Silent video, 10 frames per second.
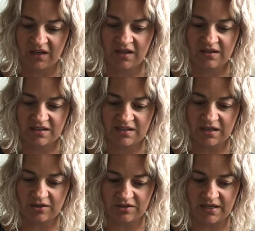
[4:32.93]
The
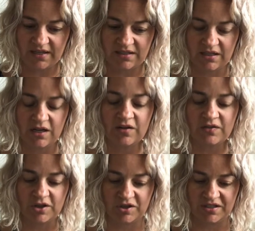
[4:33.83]
center takes care of the
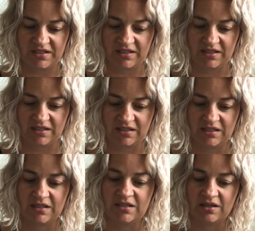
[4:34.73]
chrysalises
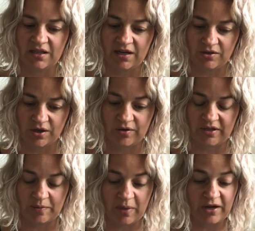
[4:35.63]
until they grow
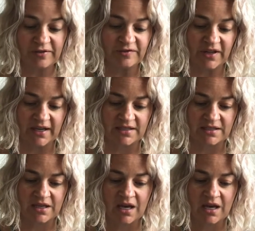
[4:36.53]
into butterflies